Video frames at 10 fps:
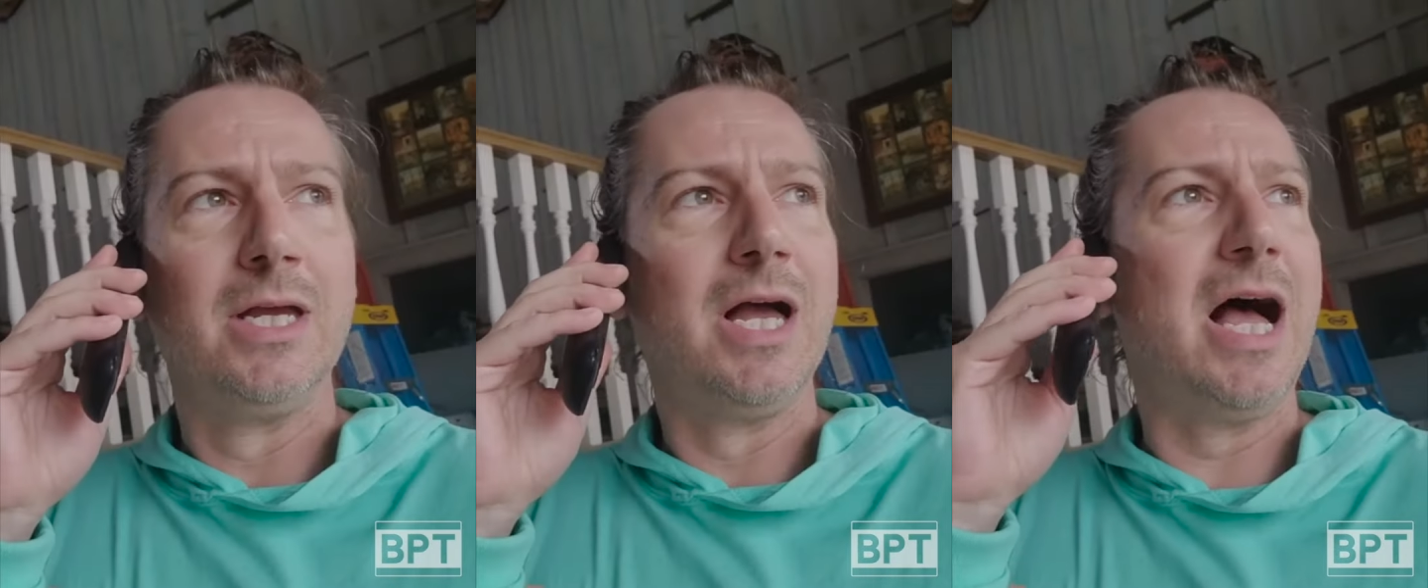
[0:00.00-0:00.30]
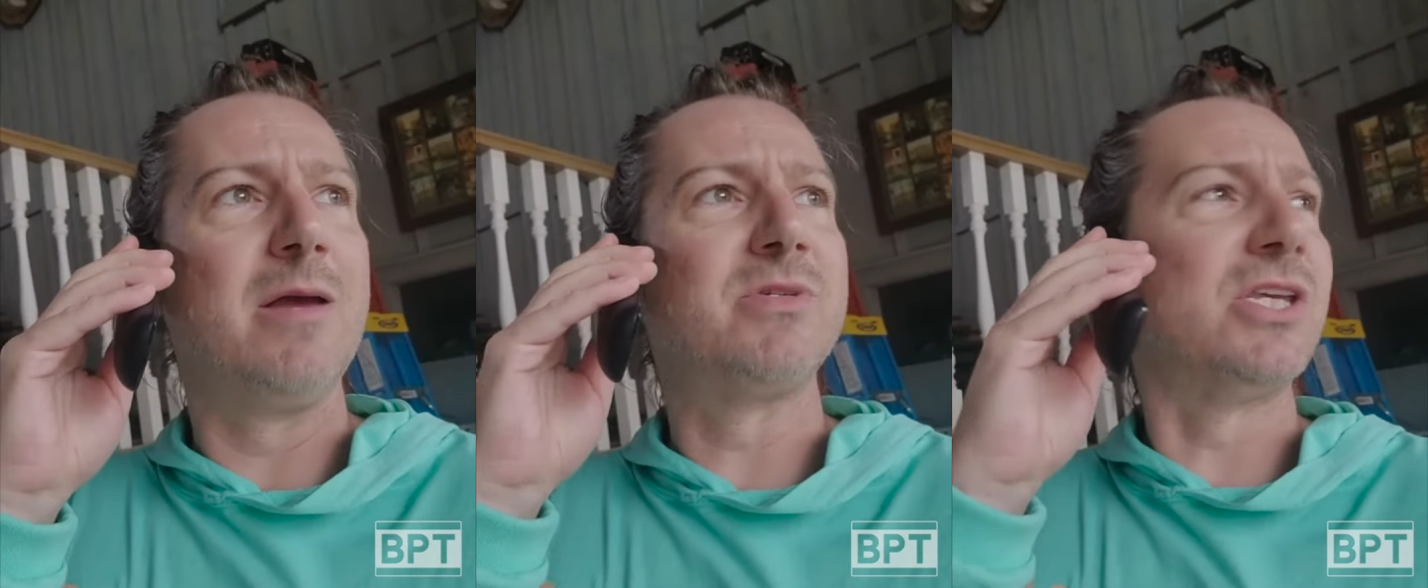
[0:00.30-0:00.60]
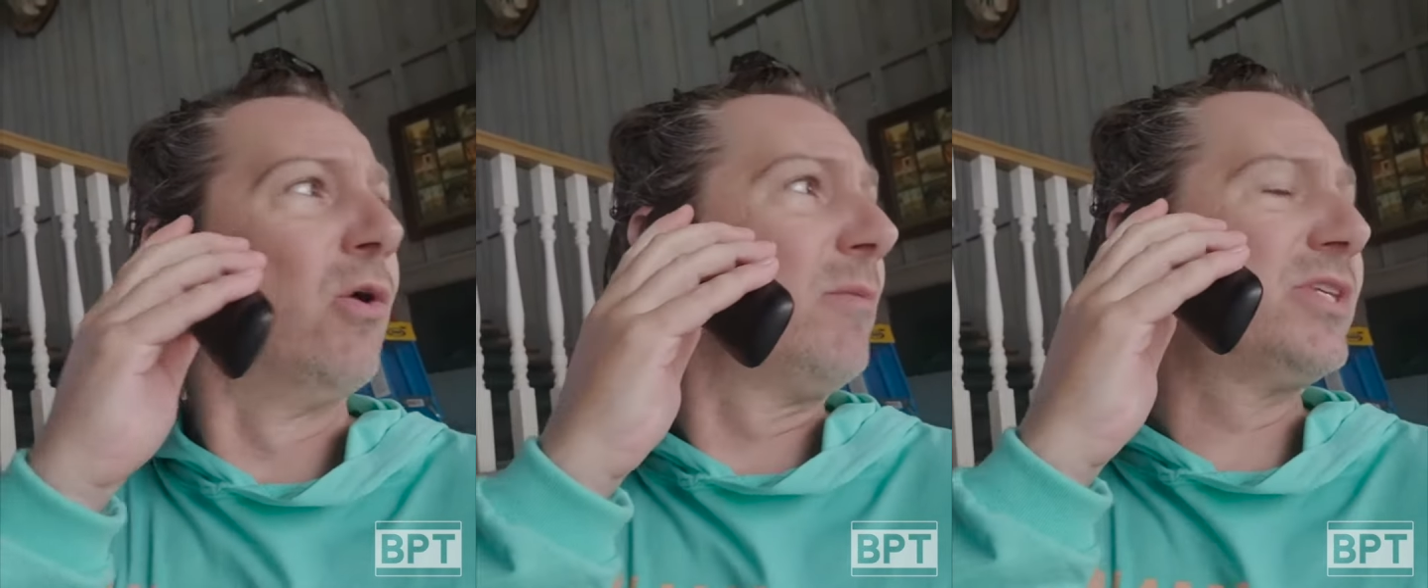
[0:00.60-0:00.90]
I'm
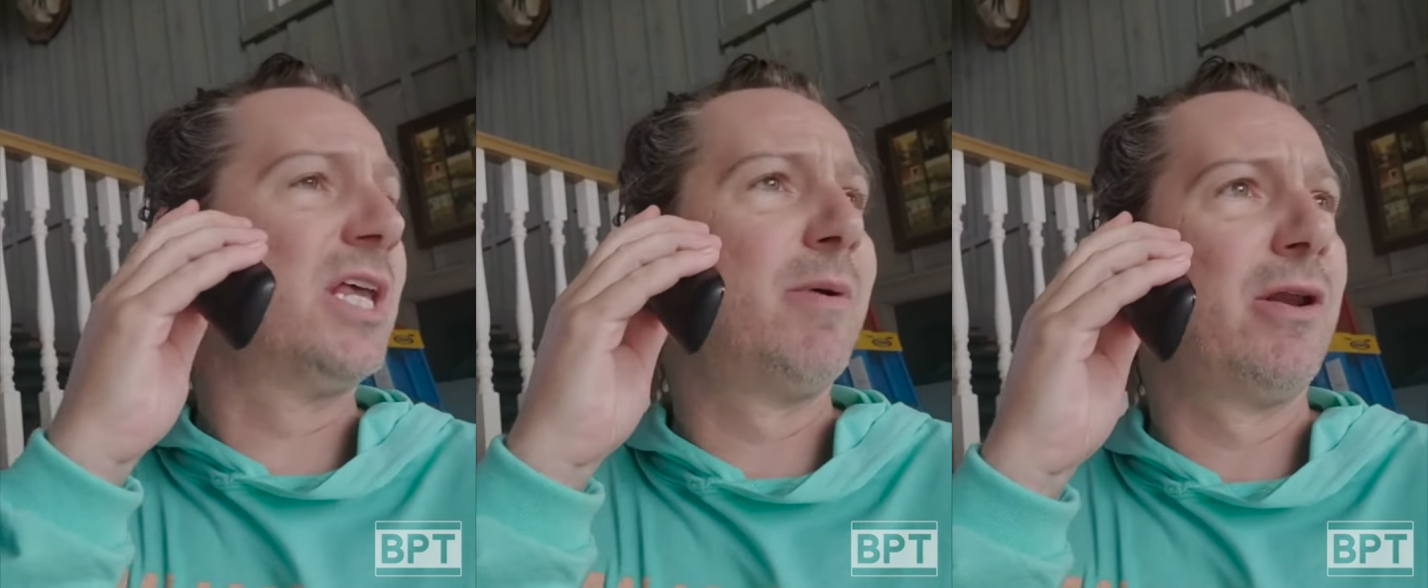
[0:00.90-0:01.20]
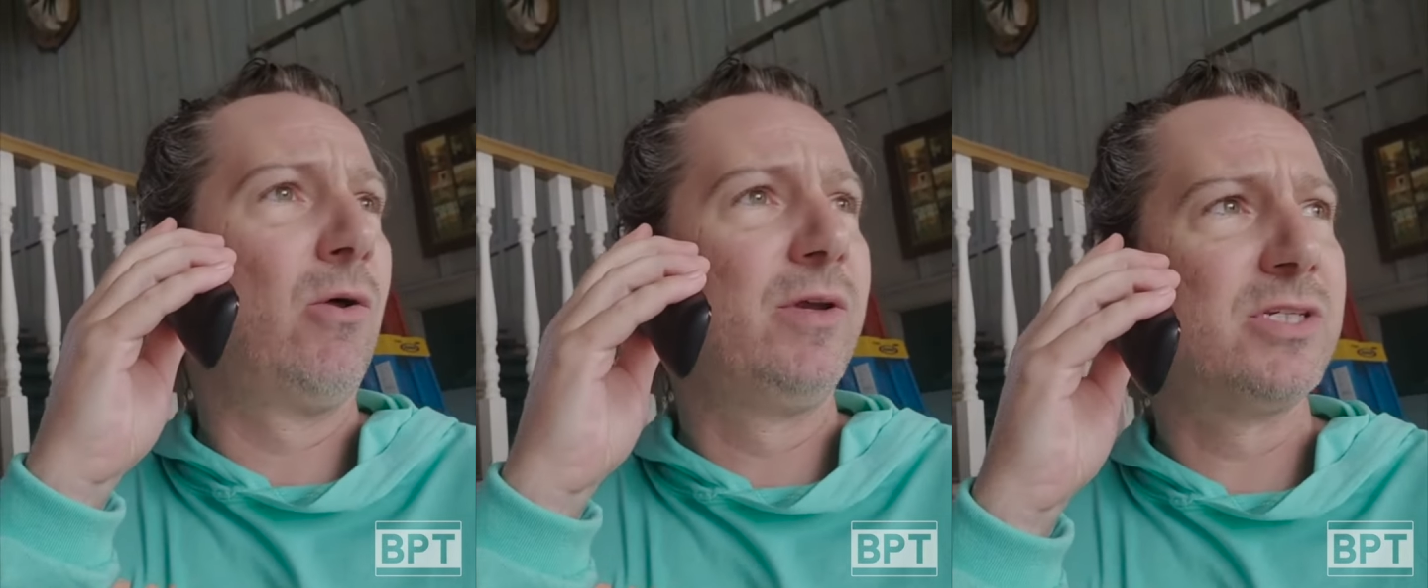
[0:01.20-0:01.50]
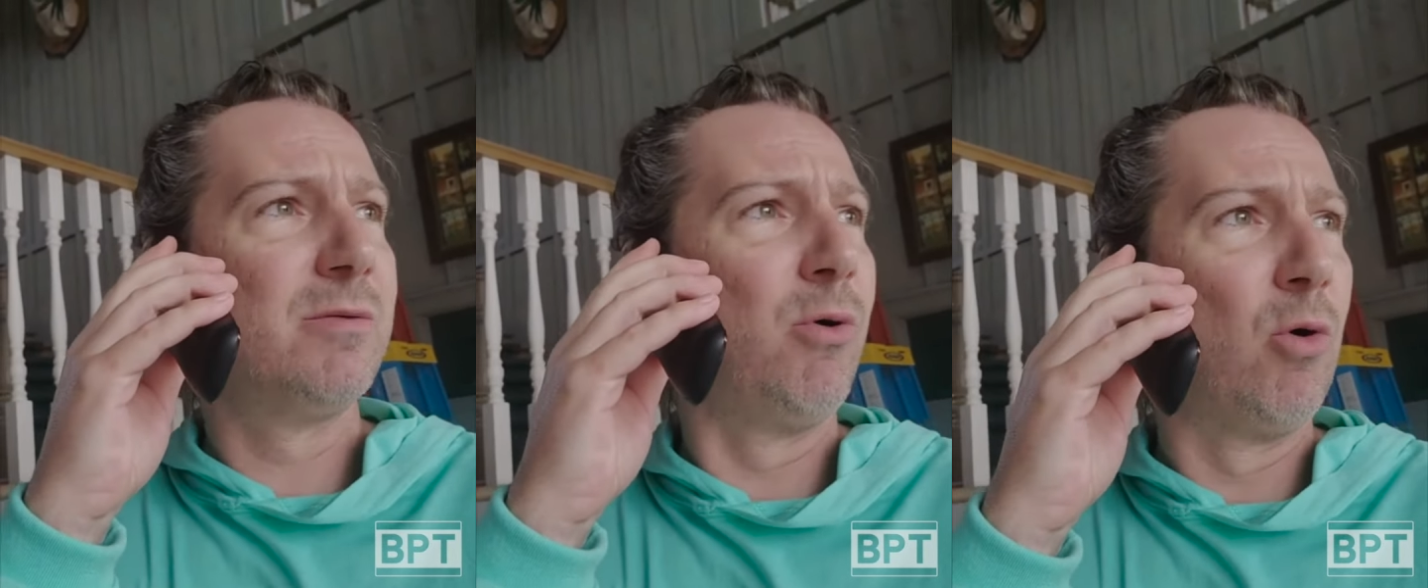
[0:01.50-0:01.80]
so upset about all
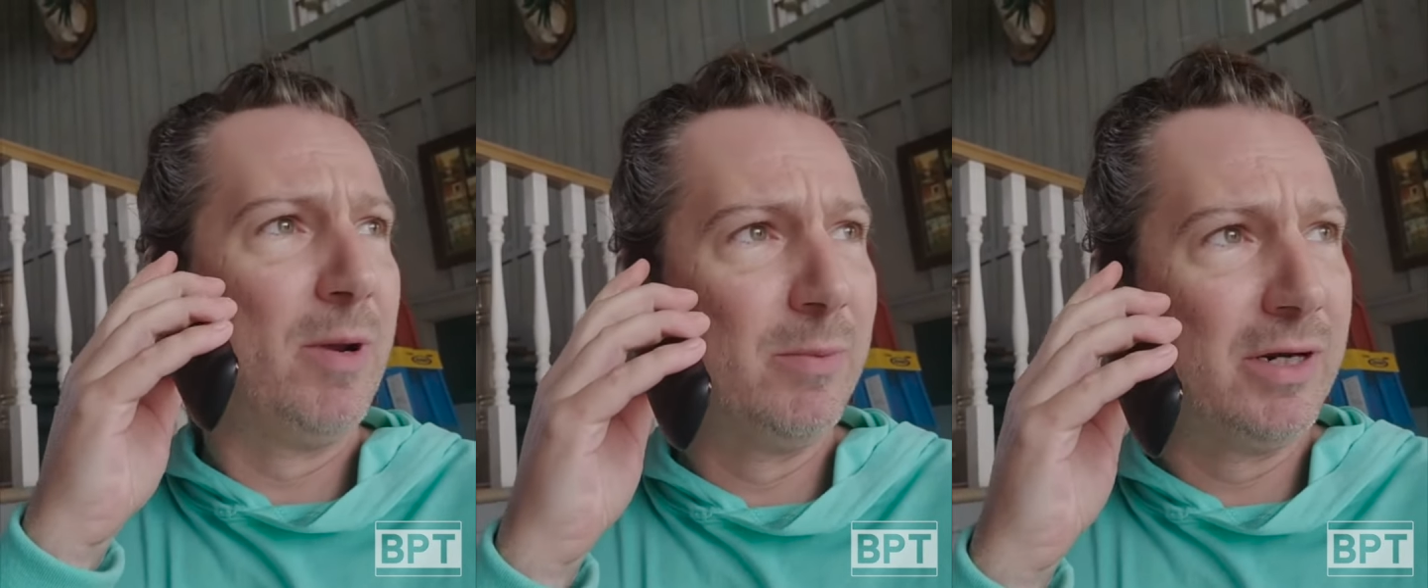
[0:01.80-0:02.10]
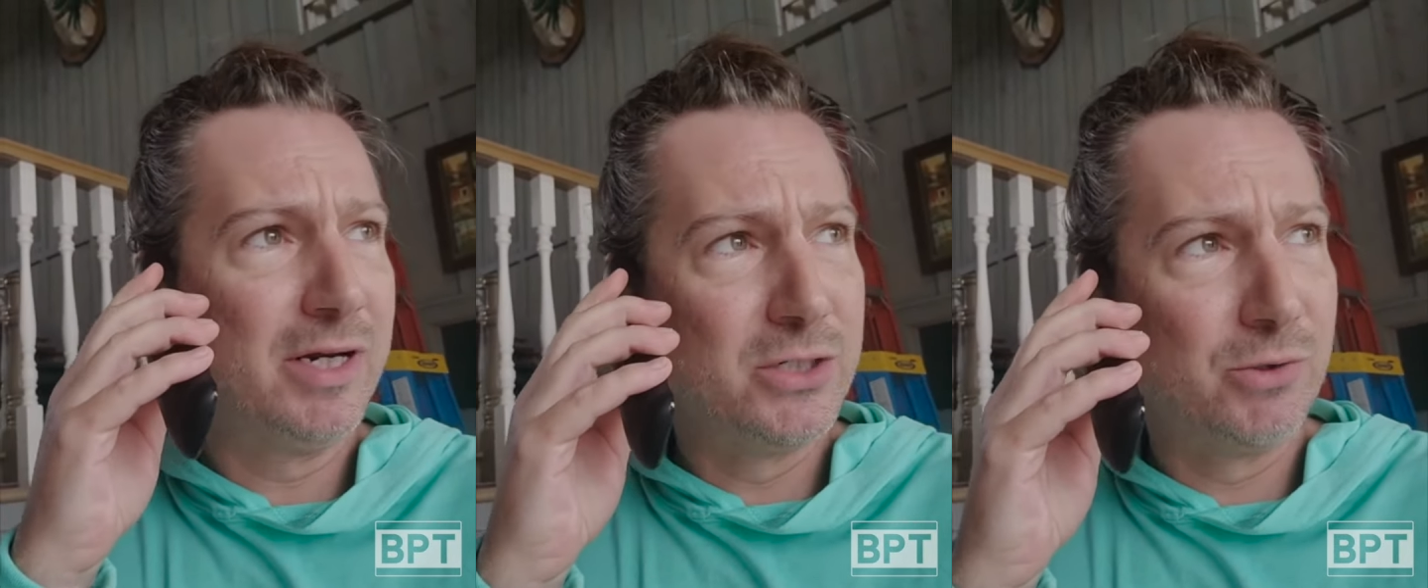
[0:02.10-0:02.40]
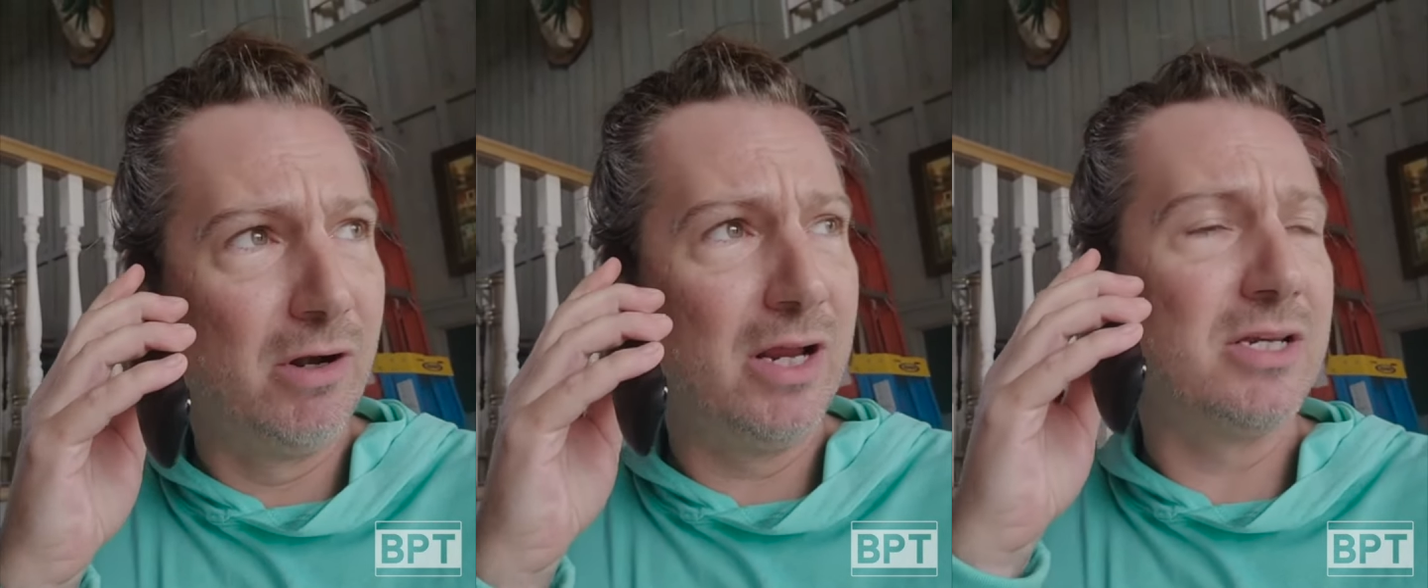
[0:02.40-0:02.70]
this and poor people in
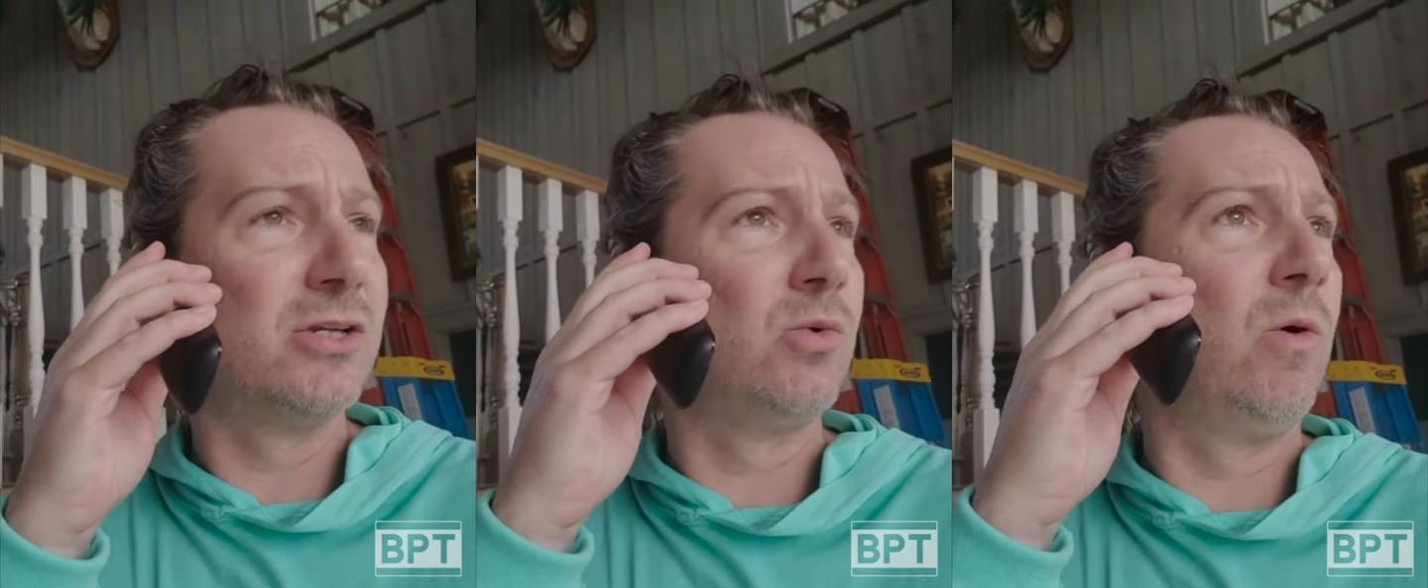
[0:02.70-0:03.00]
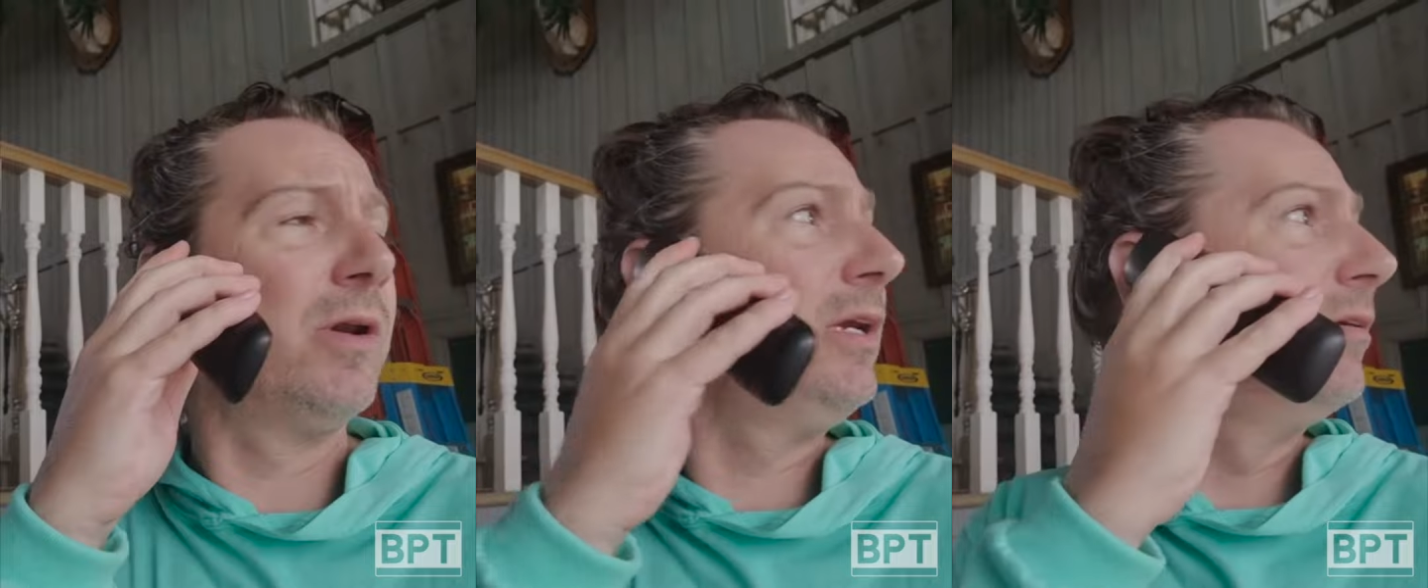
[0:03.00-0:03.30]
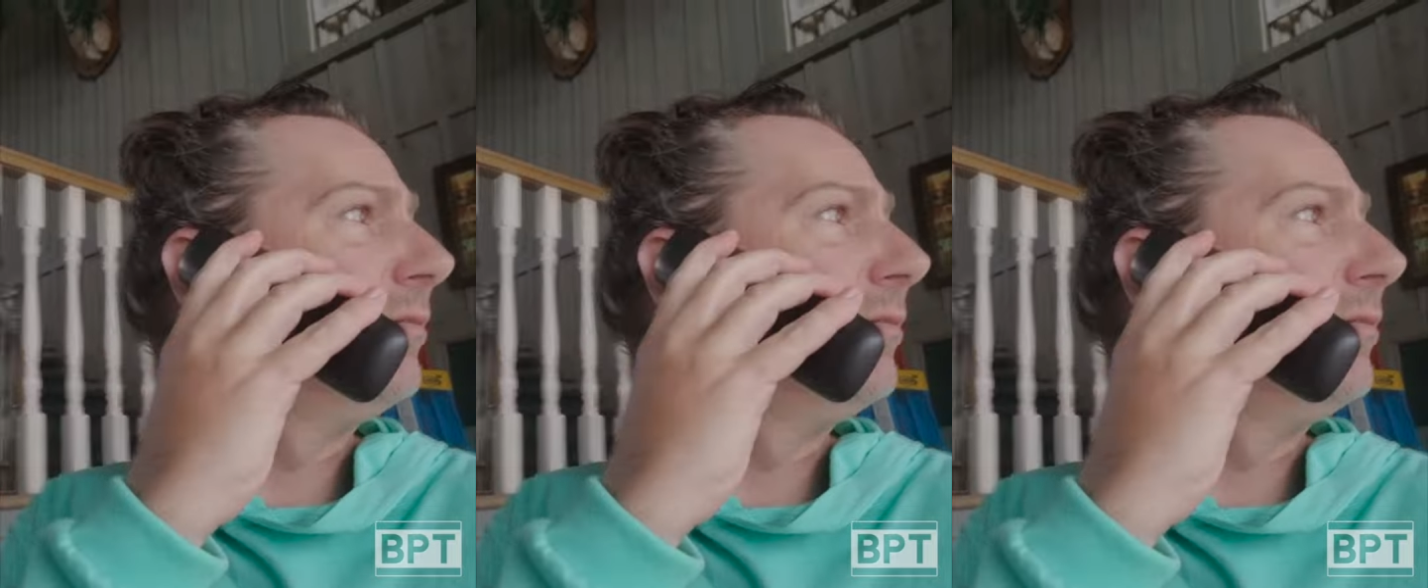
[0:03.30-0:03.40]
Israel. I swan him.